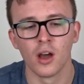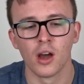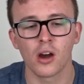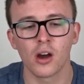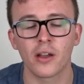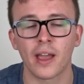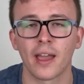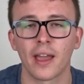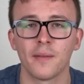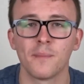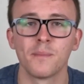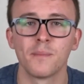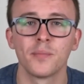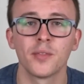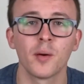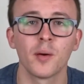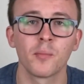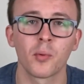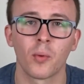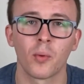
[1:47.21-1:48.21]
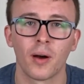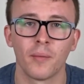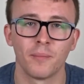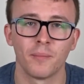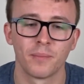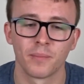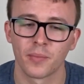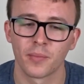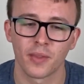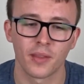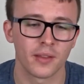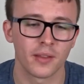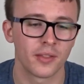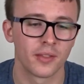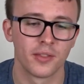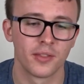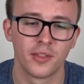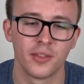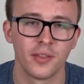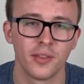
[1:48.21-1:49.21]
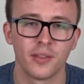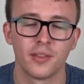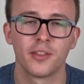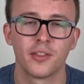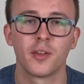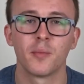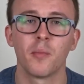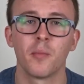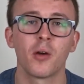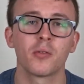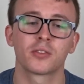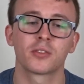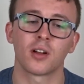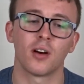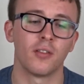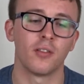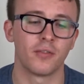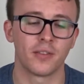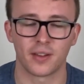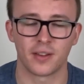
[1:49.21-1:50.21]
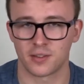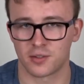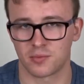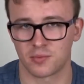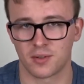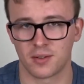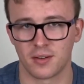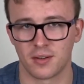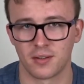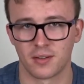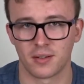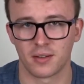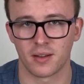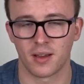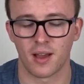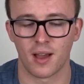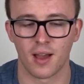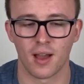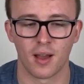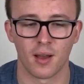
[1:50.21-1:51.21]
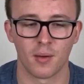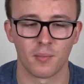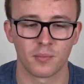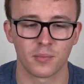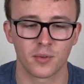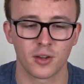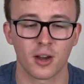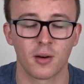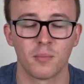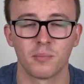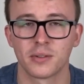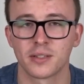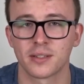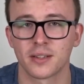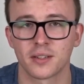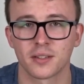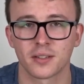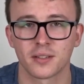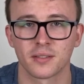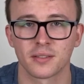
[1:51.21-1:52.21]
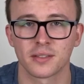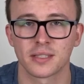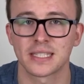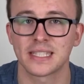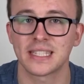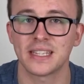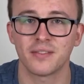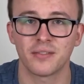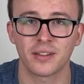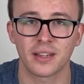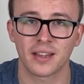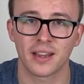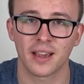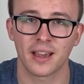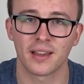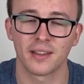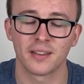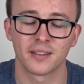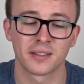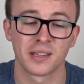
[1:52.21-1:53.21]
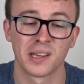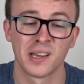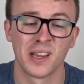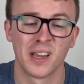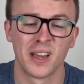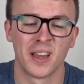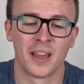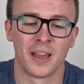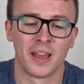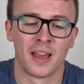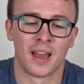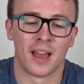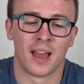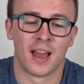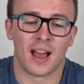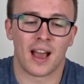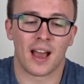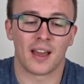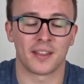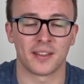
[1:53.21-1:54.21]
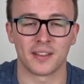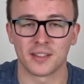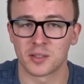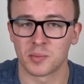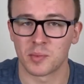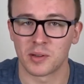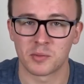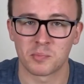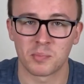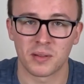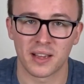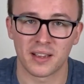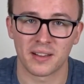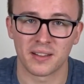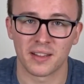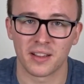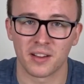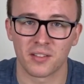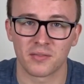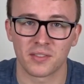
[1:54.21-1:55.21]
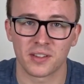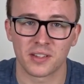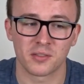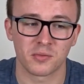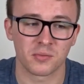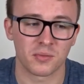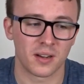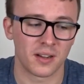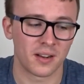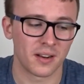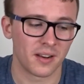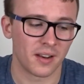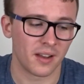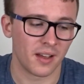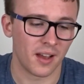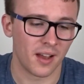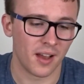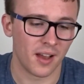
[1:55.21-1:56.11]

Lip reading: Okay, number one, the most obvious one, competition, CV gains. I think it's the most blatantly obvious one.